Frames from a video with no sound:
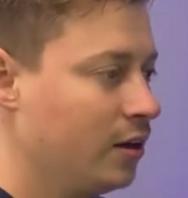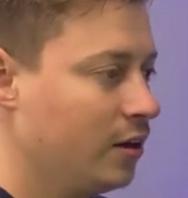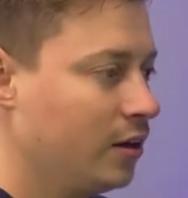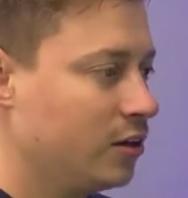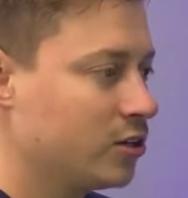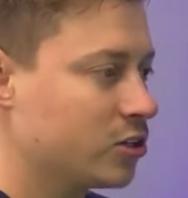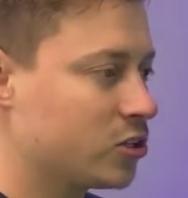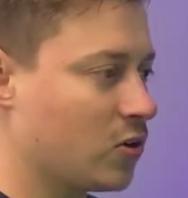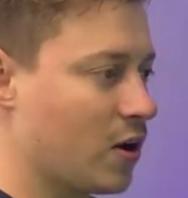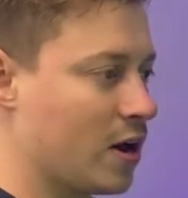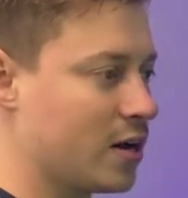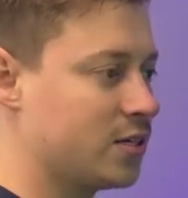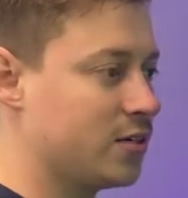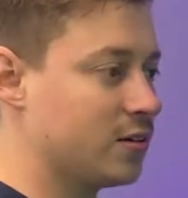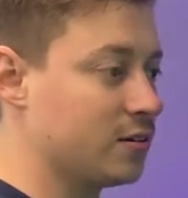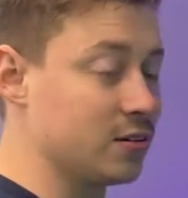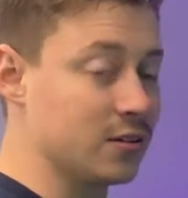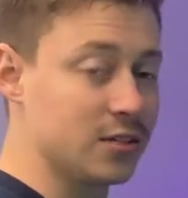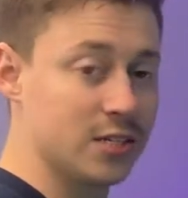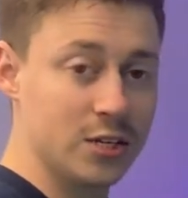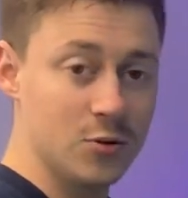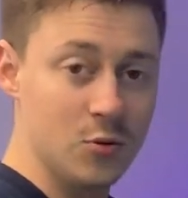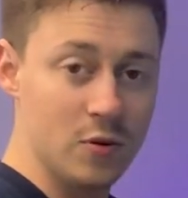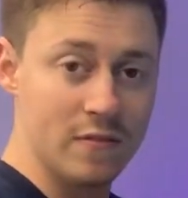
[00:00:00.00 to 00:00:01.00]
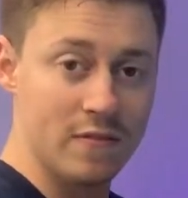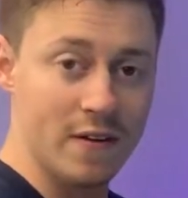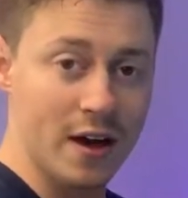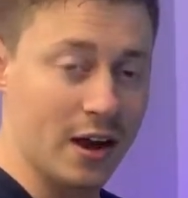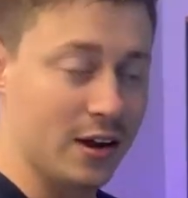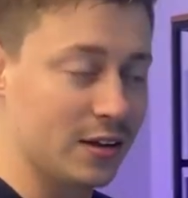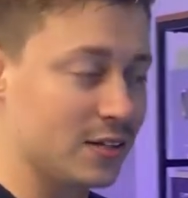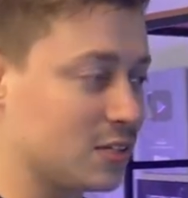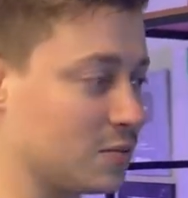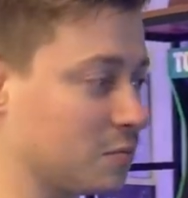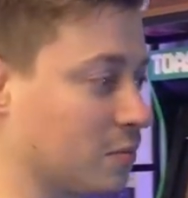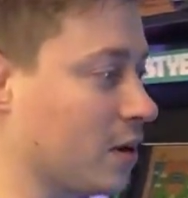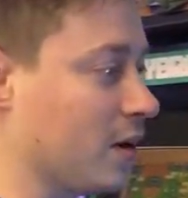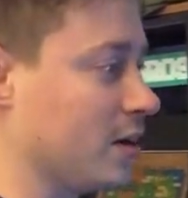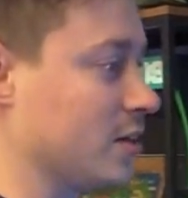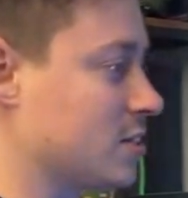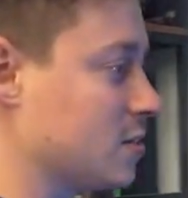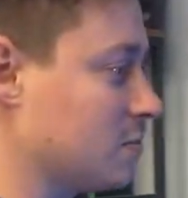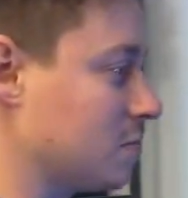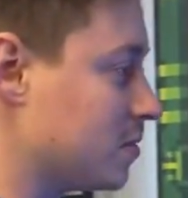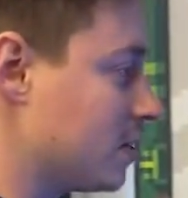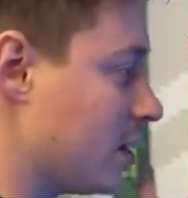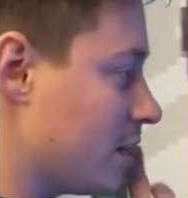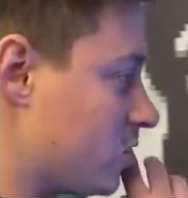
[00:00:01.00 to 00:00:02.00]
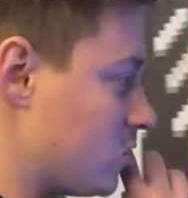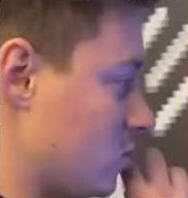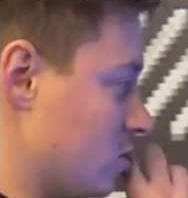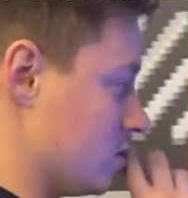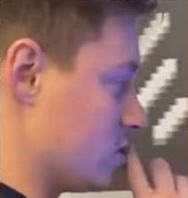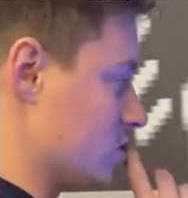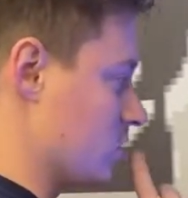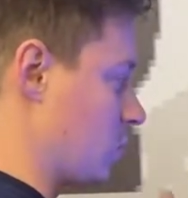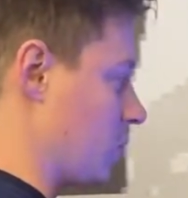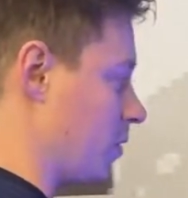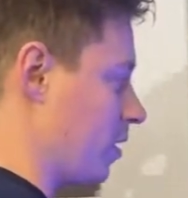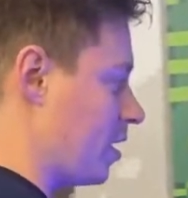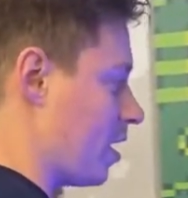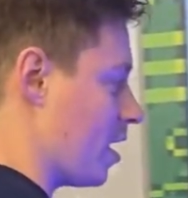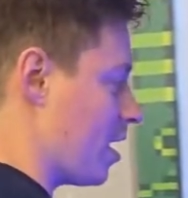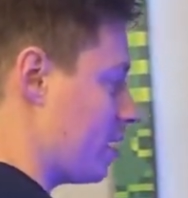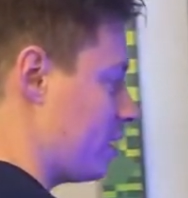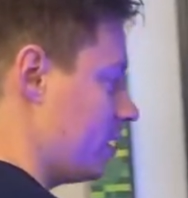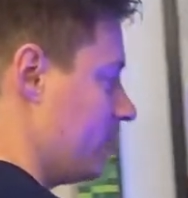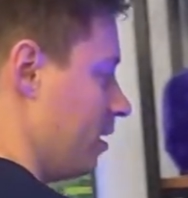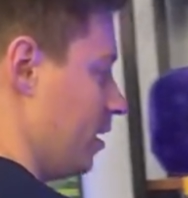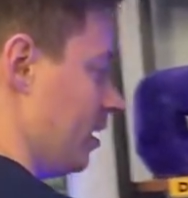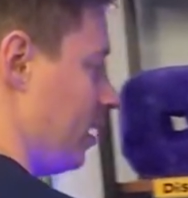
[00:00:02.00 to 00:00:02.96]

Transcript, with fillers: So as you can see, we've added some custom touches. So we got